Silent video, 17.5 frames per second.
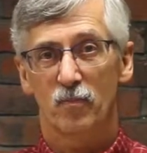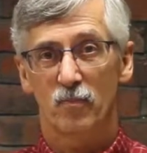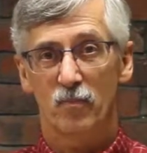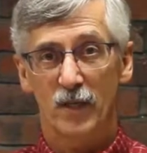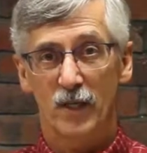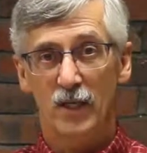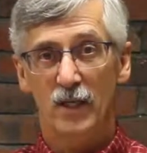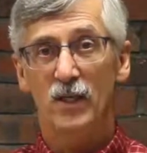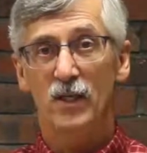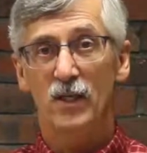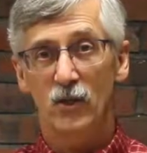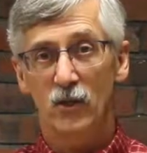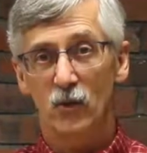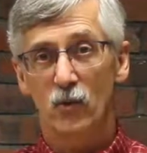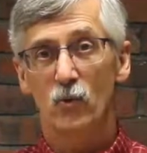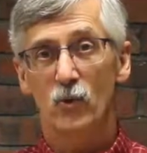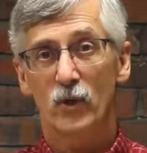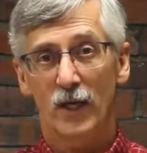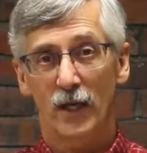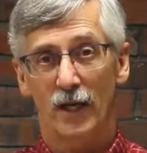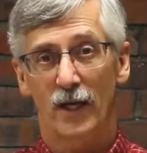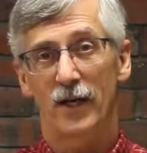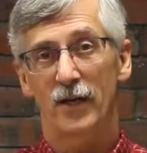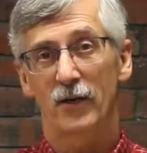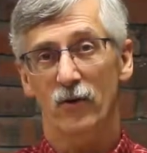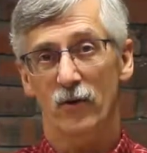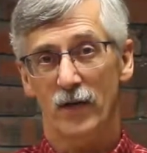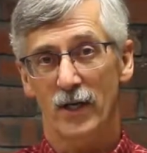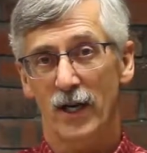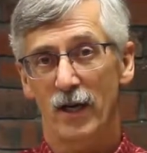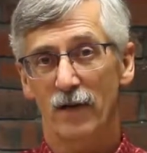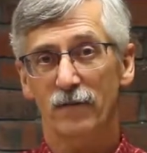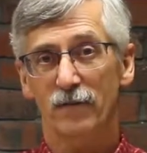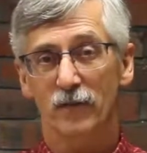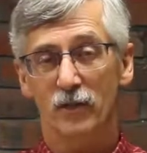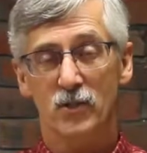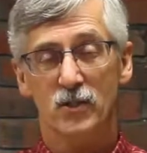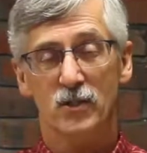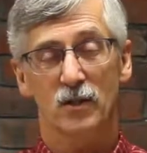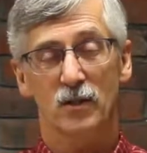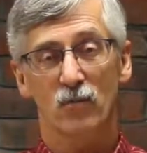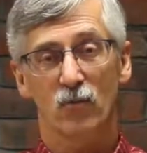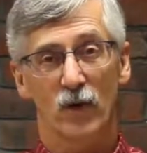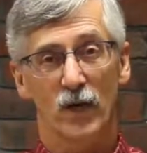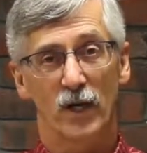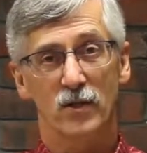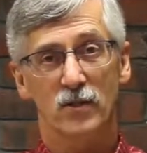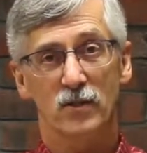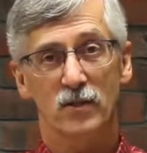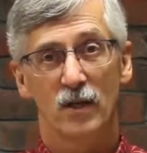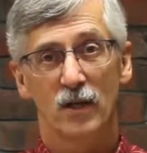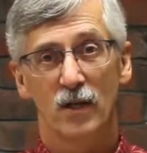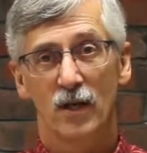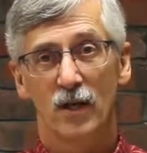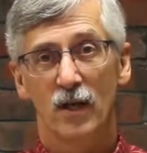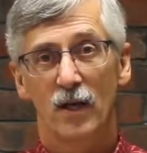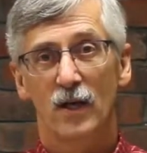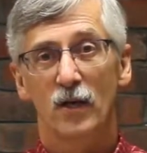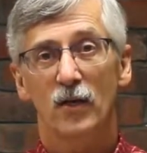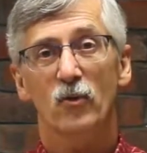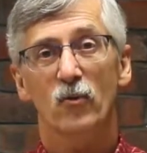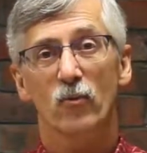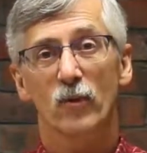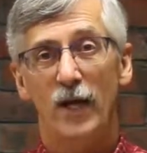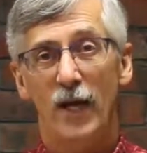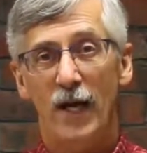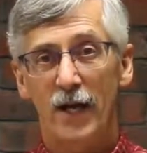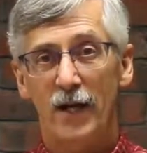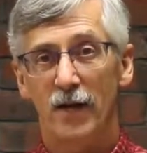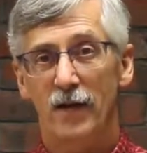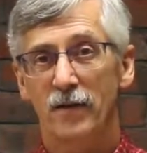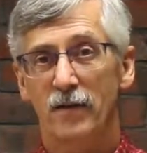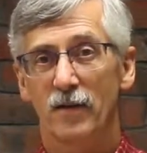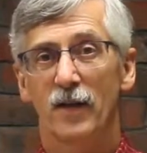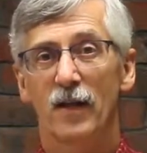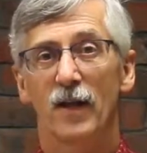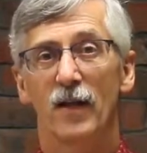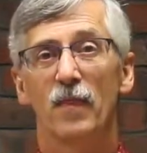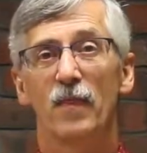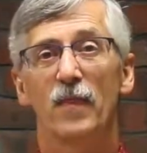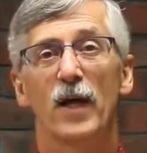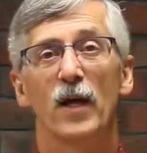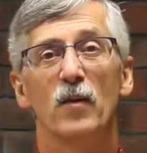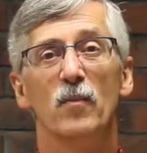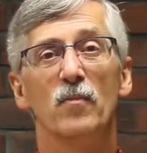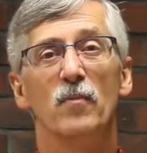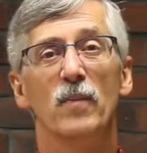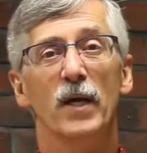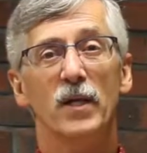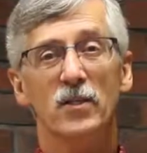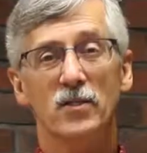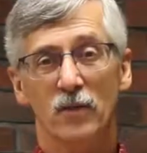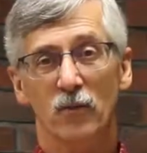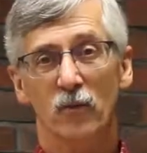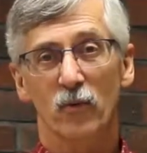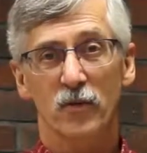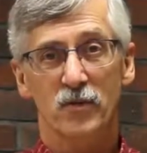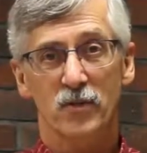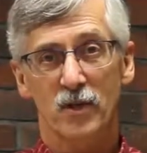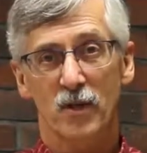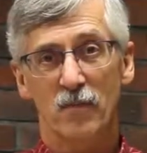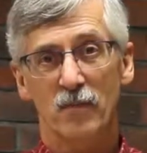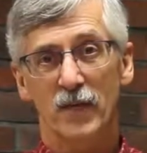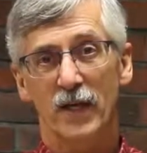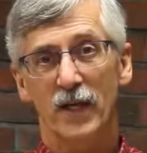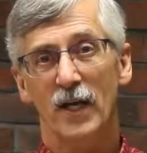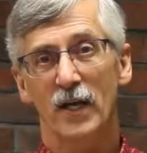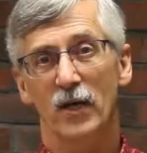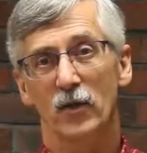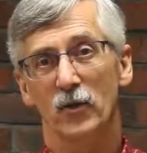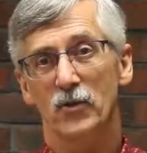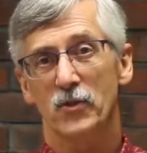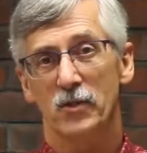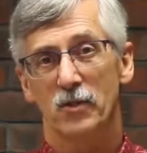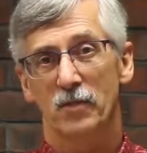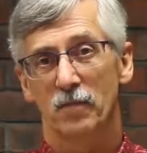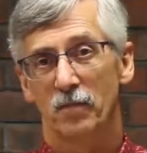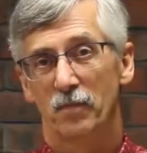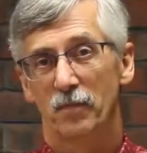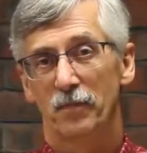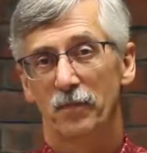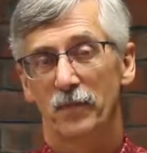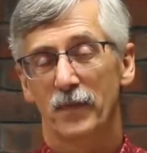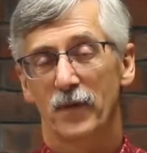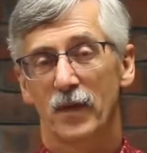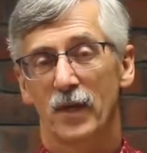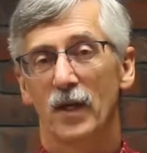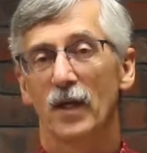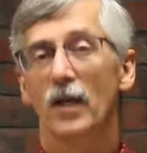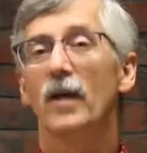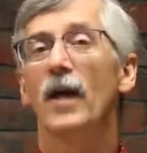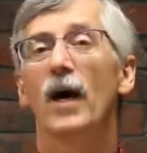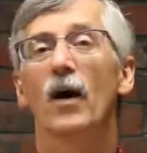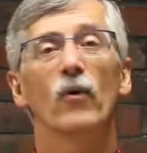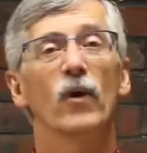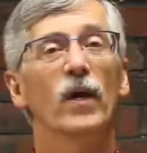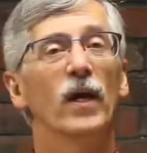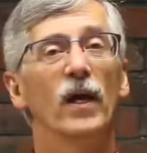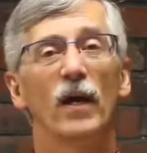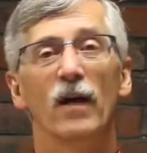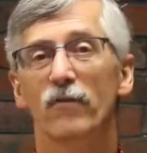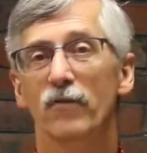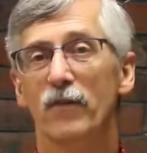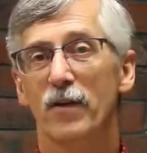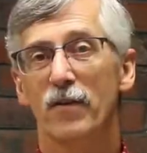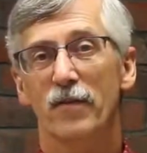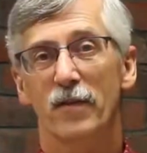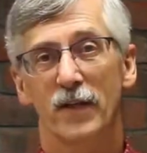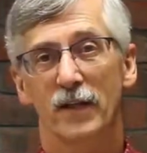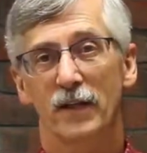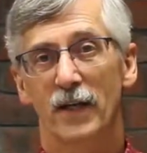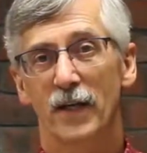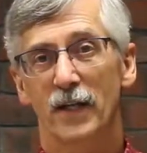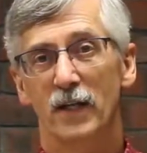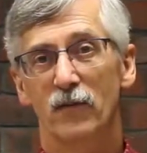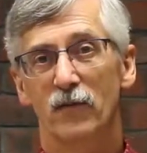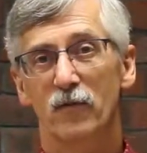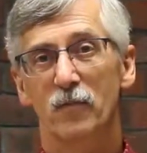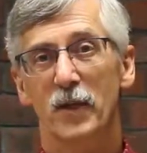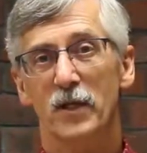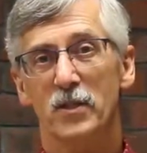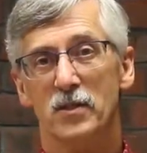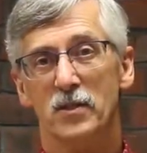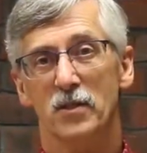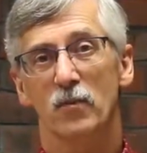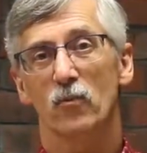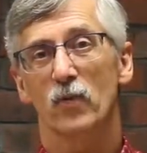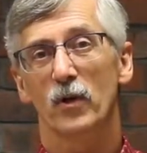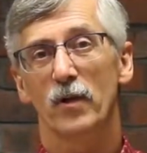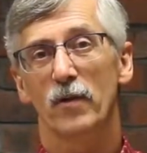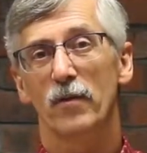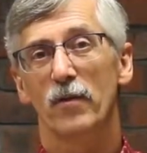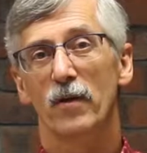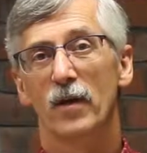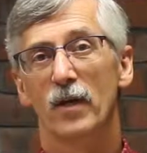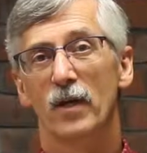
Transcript: P, U, K, or F listed waste, create it, and then mix it with something else, now everything that you've mixed it with